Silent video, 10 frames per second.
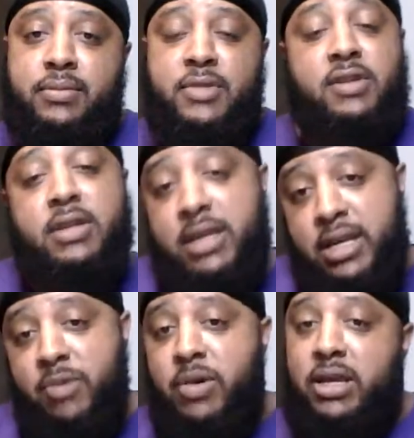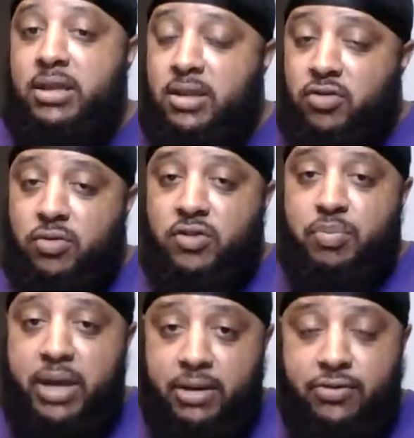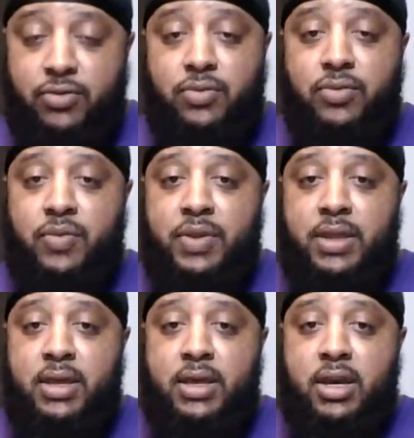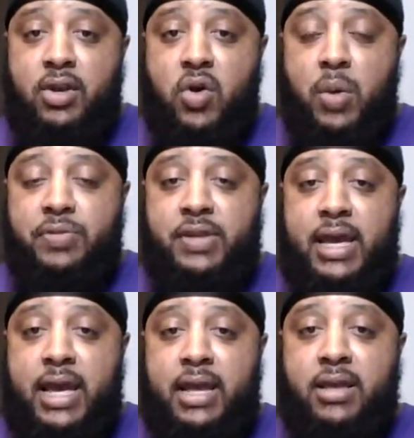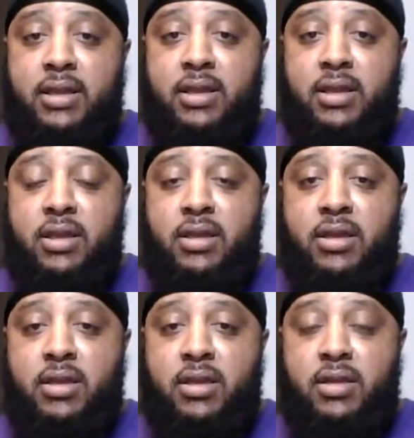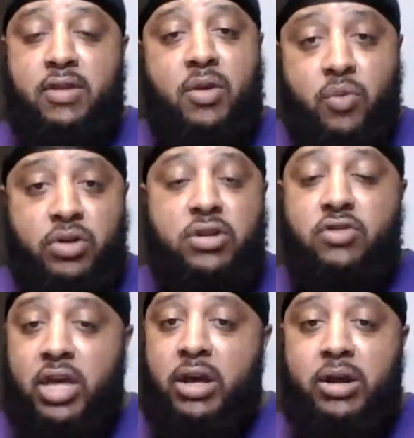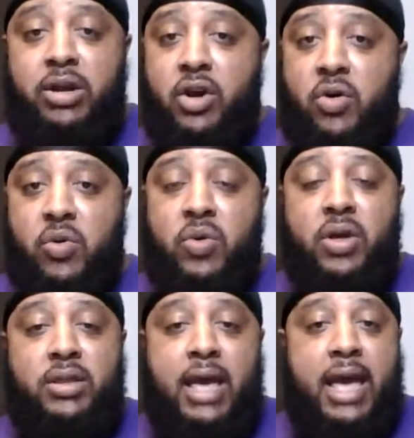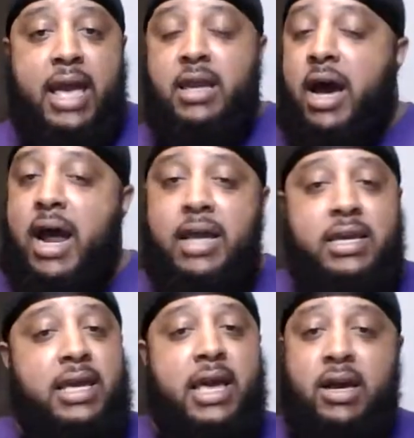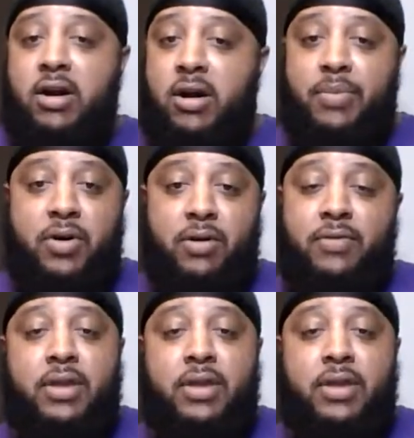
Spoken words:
And then they want to get disrespectful. You know what I'm saying? See, when you tell her no, that, hey, you can't cop off,